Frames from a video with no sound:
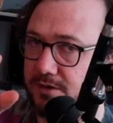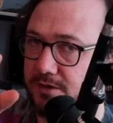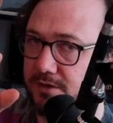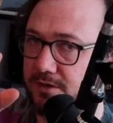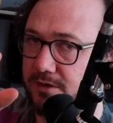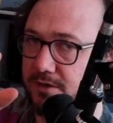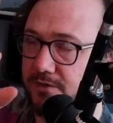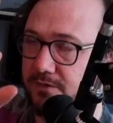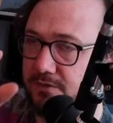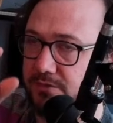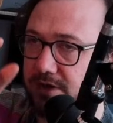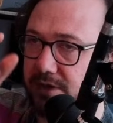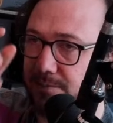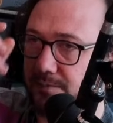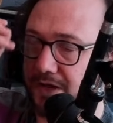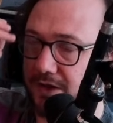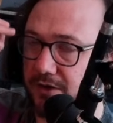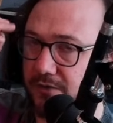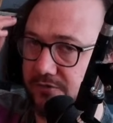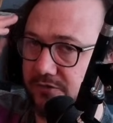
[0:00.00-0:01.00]
the amount
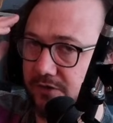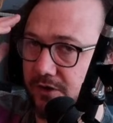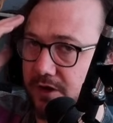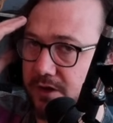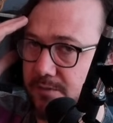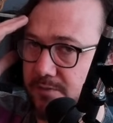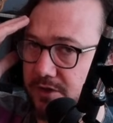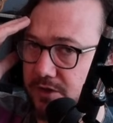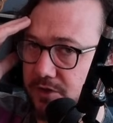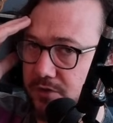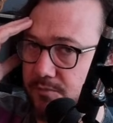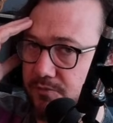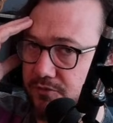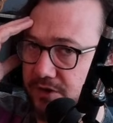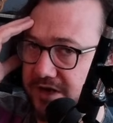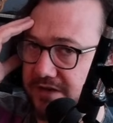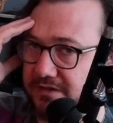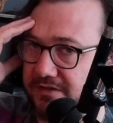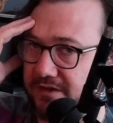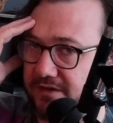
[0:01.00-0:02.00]
of time that your brain
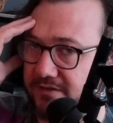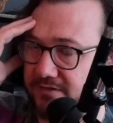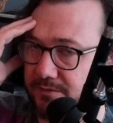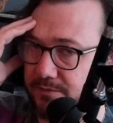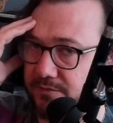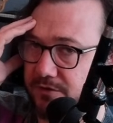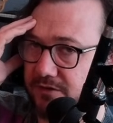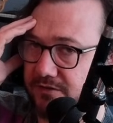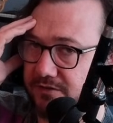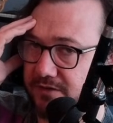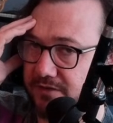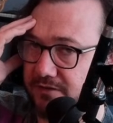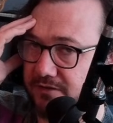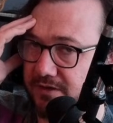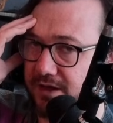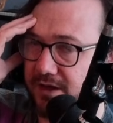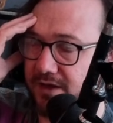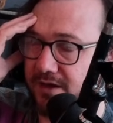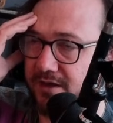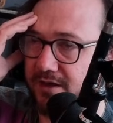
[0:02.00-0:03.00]
takes to process
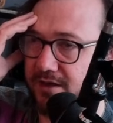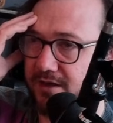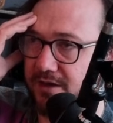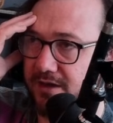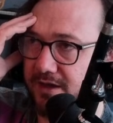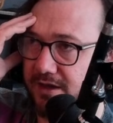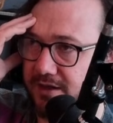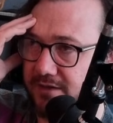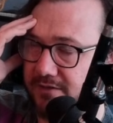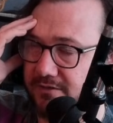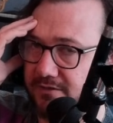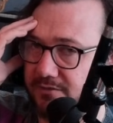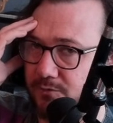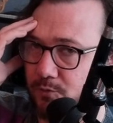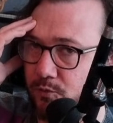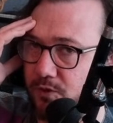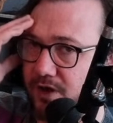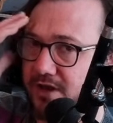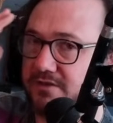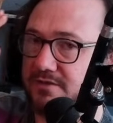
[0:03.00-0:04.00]
that is
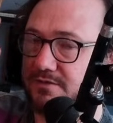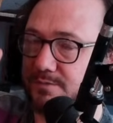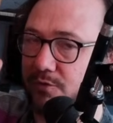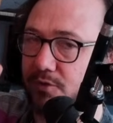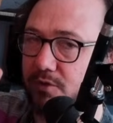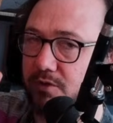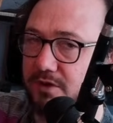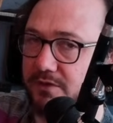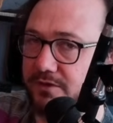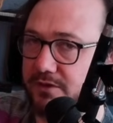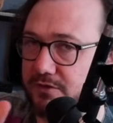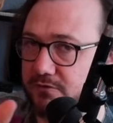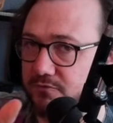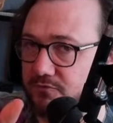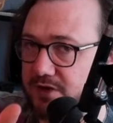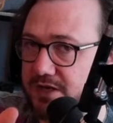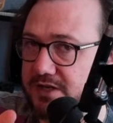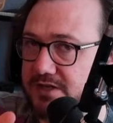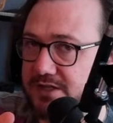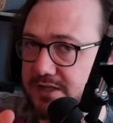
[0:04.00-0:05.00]
way smaller than
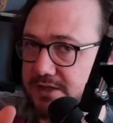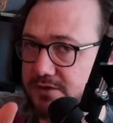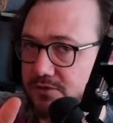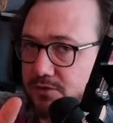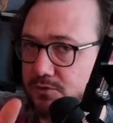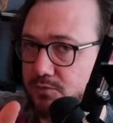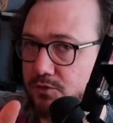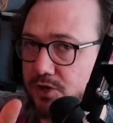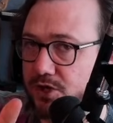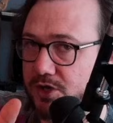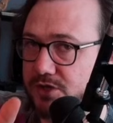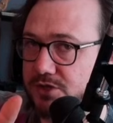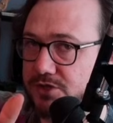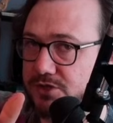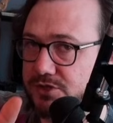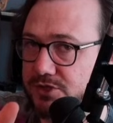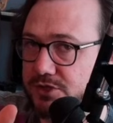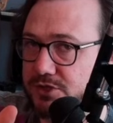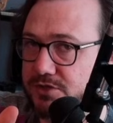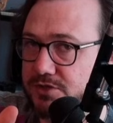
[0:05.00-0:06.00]
reading the word
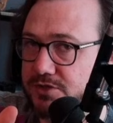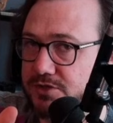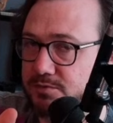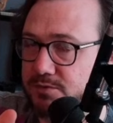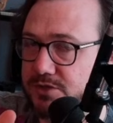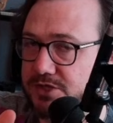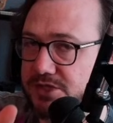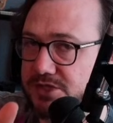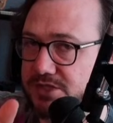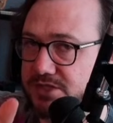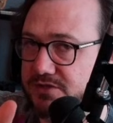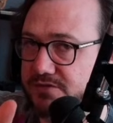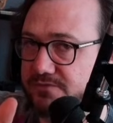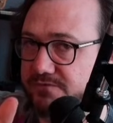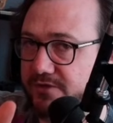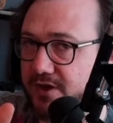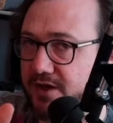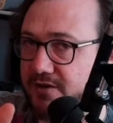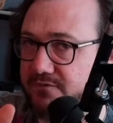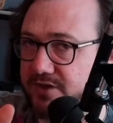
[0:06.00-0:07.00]
juice, which is
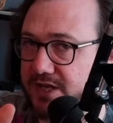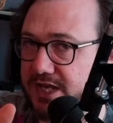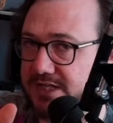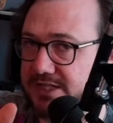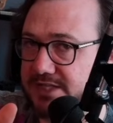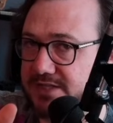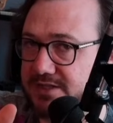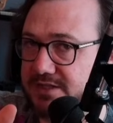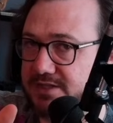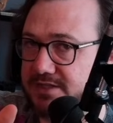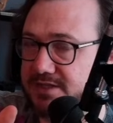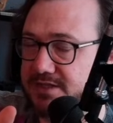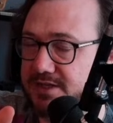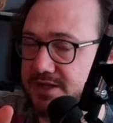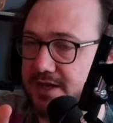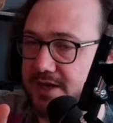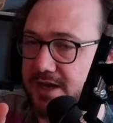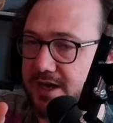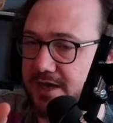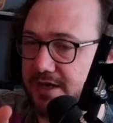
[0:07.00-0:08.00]
5 letters,
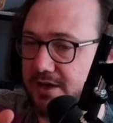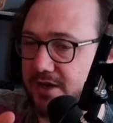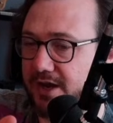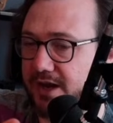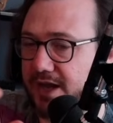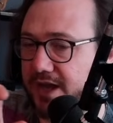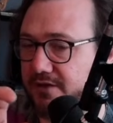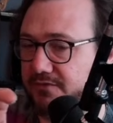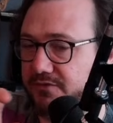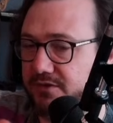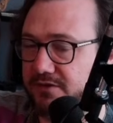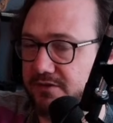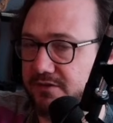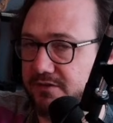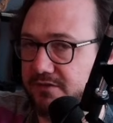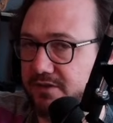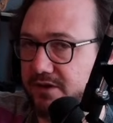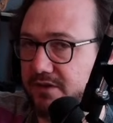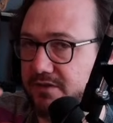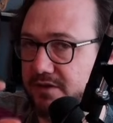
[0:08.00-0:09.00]
and like having to
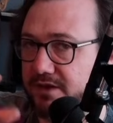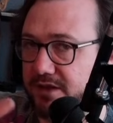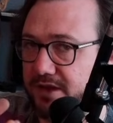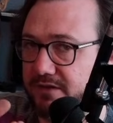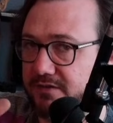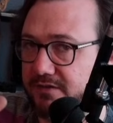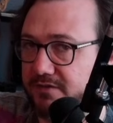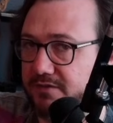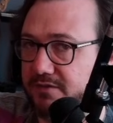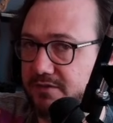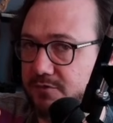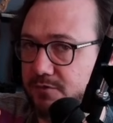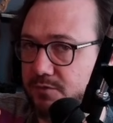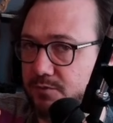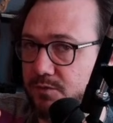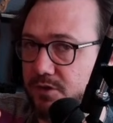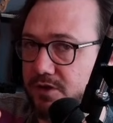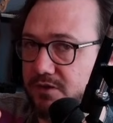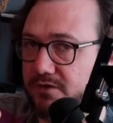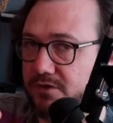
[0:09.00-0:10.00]
turn the letters into a
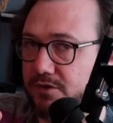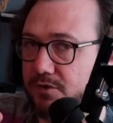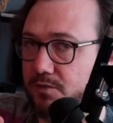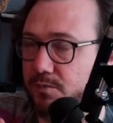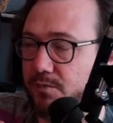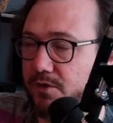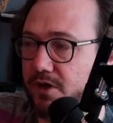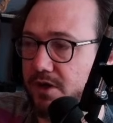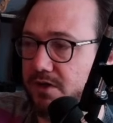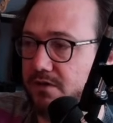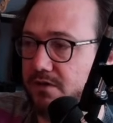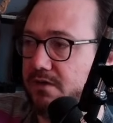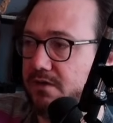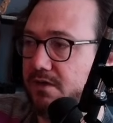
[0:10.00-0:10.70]
word in your mind.